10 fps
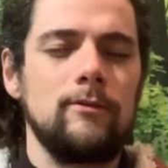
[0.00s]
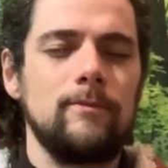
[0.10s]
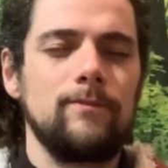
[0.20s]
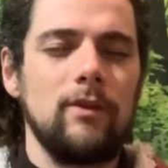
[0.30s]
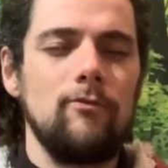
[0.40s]

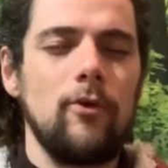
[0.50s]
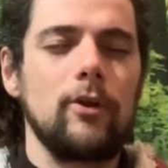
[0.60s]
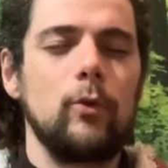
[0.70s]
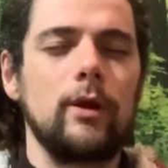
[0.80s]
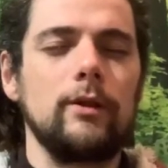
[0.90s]
And very
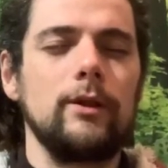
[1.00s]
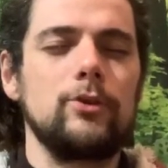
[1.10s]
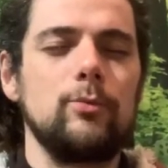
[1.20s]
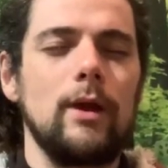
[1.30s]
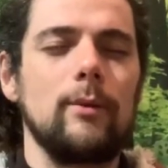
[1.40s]
quickly you
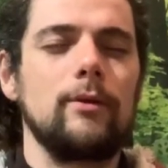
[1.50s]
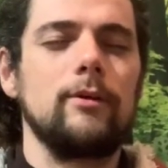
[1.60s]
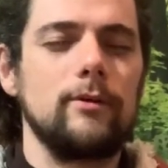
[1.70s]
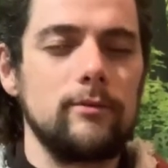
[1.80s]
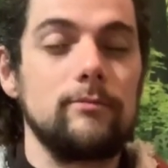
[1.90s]
should be able to
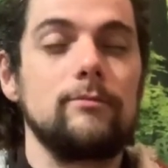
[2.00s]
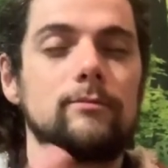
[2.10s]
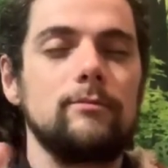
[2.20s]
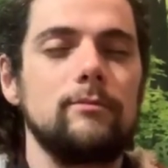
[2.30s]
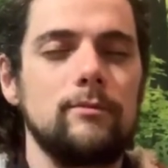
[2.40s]

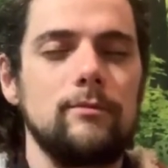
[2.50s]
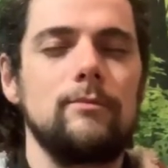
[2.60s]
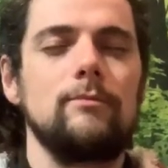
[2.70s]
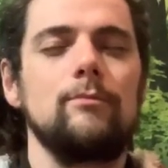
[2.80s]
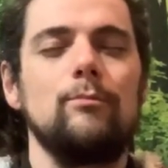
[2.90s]

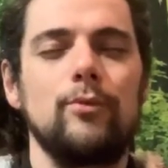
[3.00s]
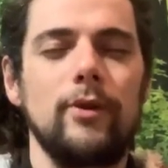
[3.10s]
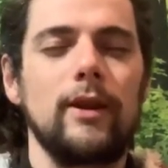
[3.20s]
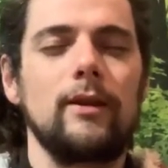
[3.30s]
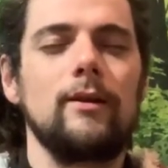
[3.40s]

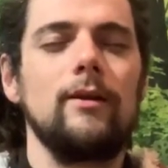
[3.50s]
bring